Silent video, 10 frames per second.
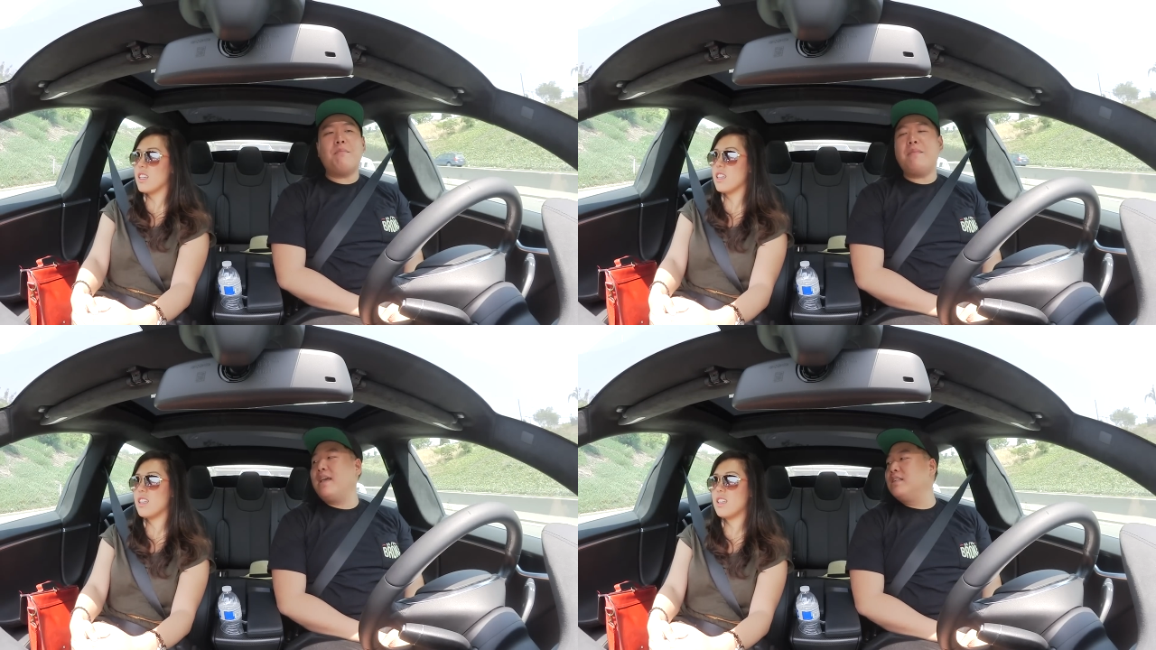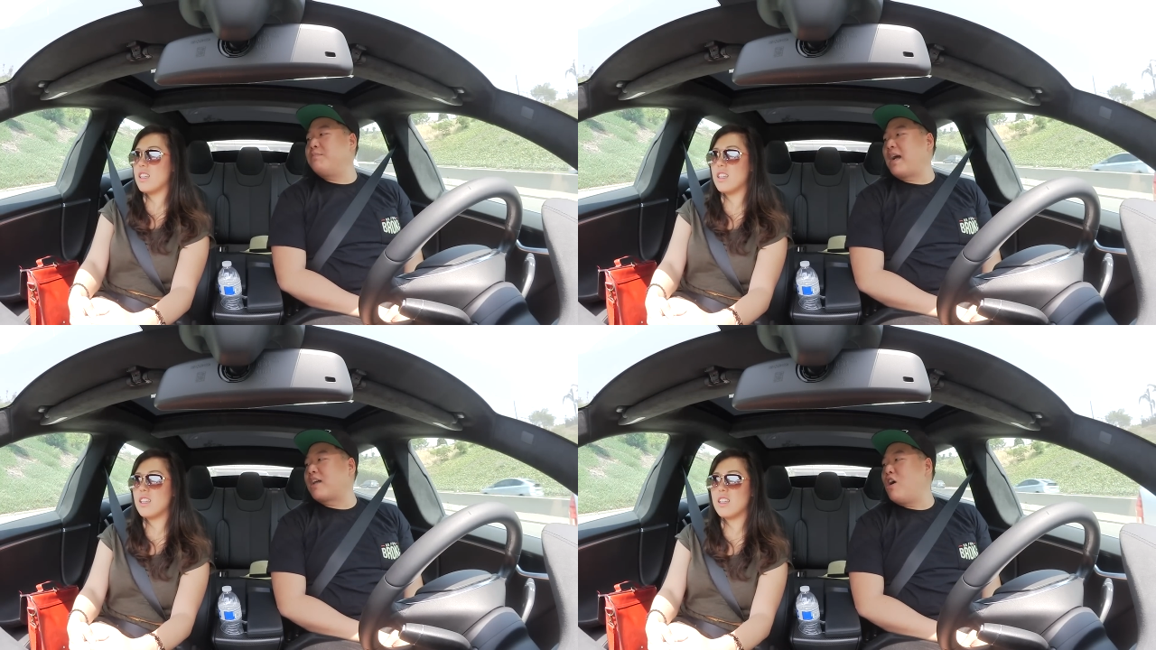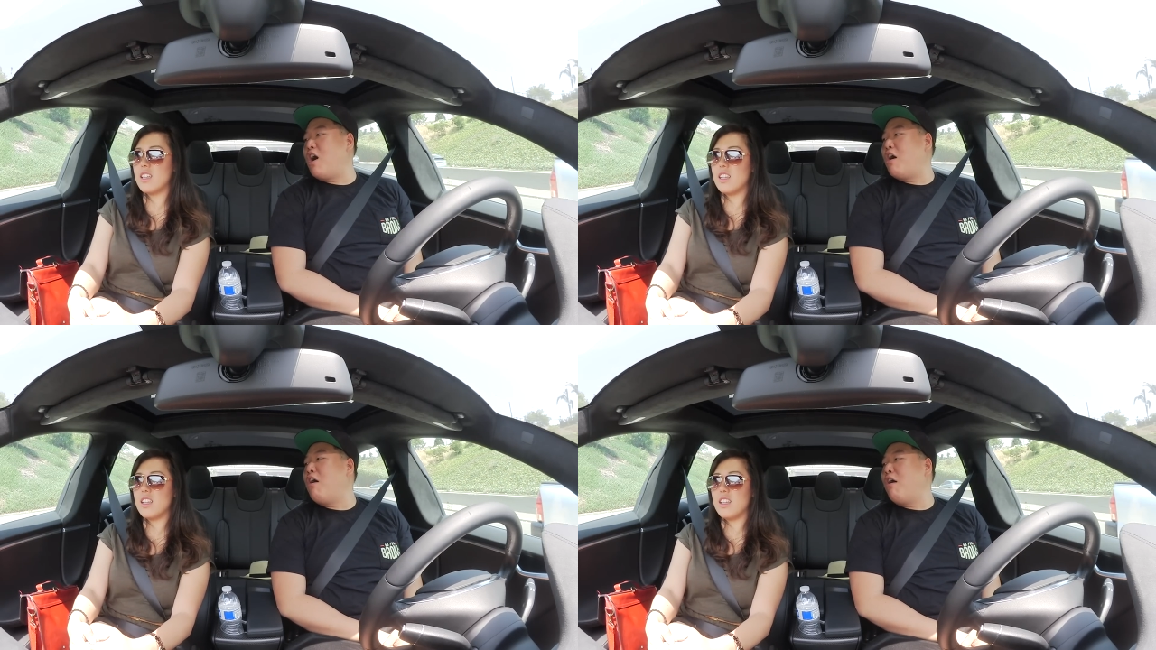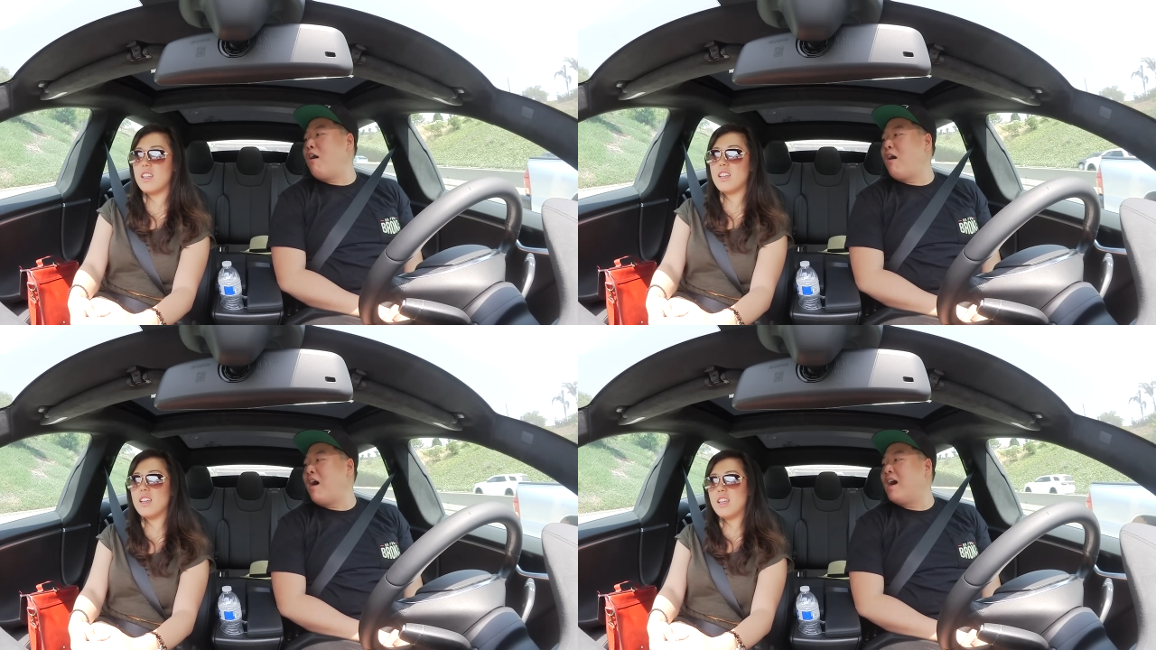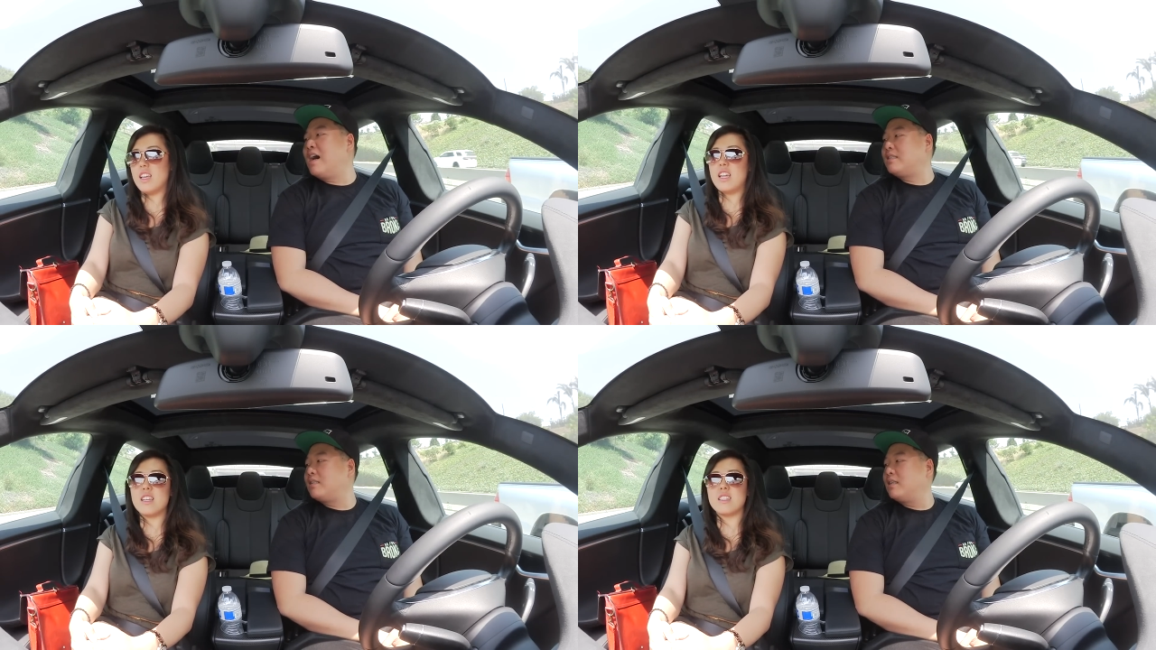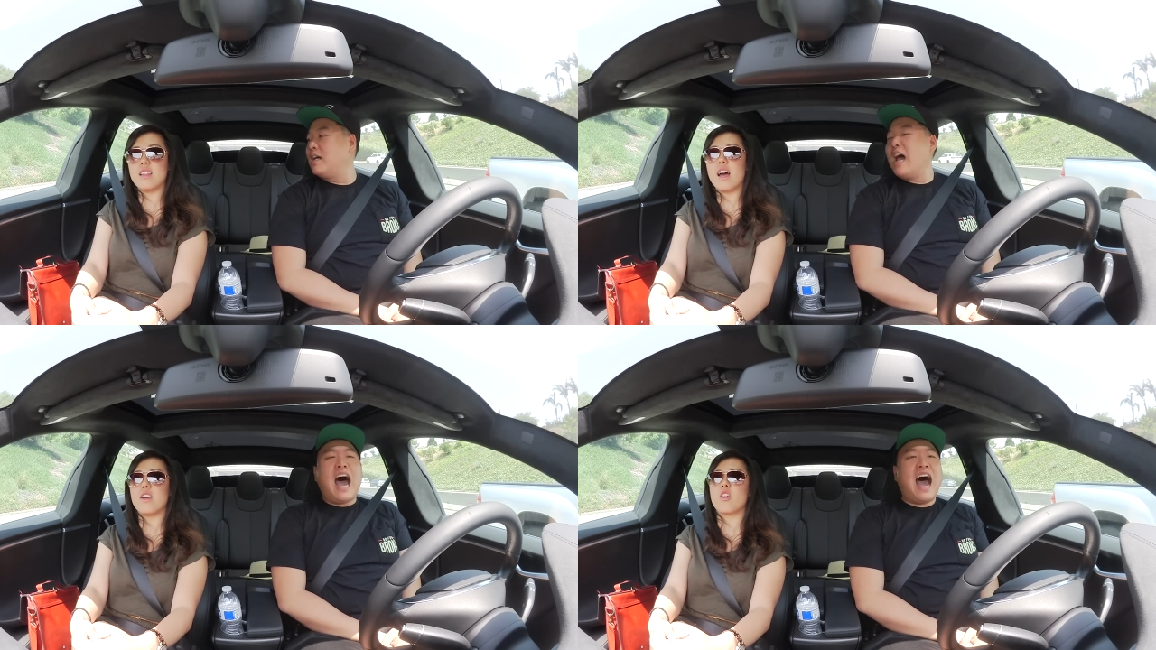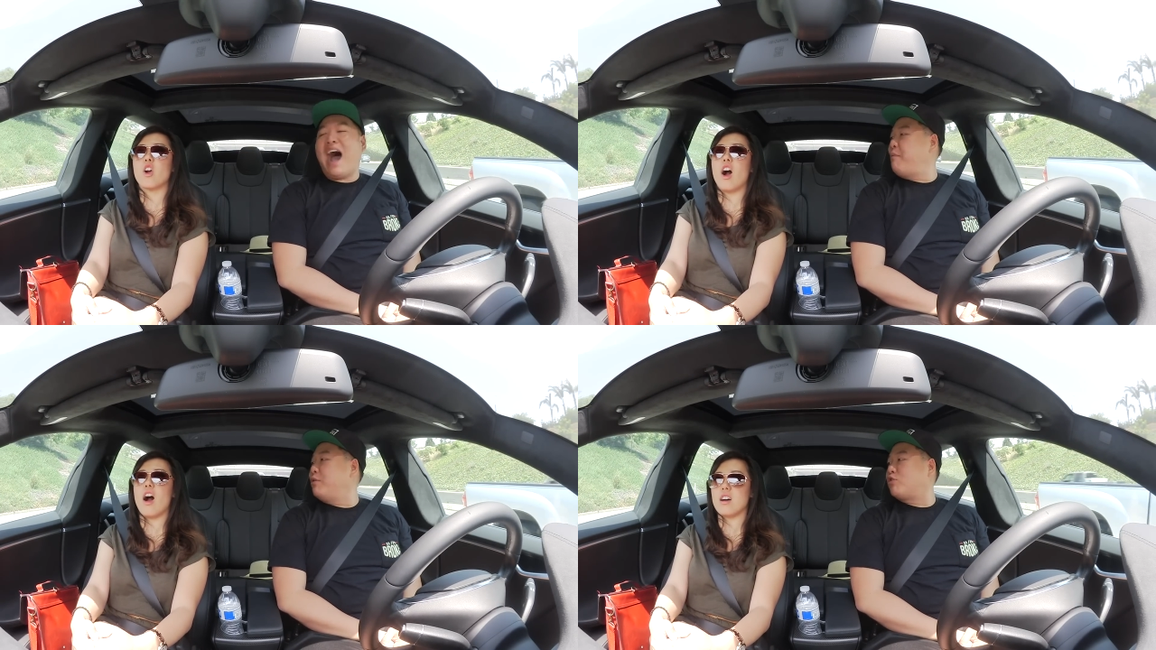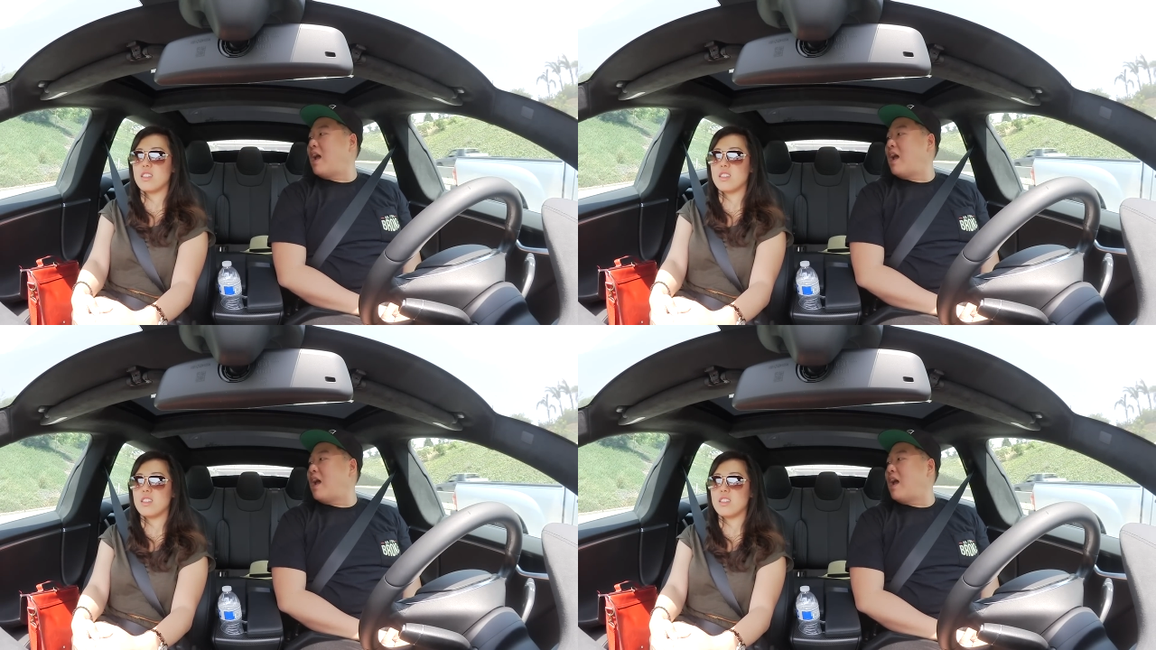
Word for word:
Speaker 1: them is my cause. It is not your. I cause. will